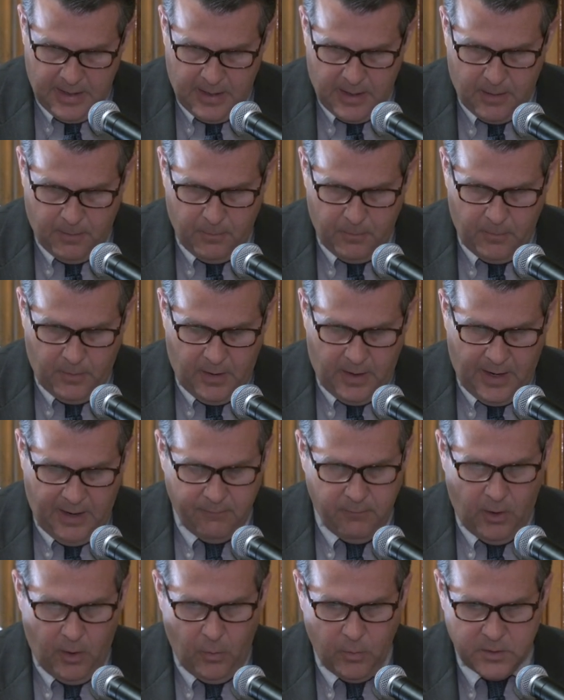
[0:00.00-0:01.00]
Um,
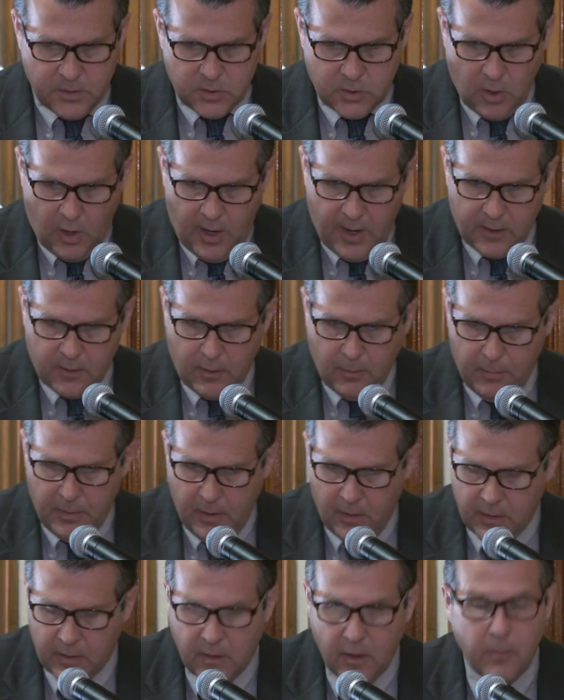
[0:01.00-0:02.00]
I've always talked about,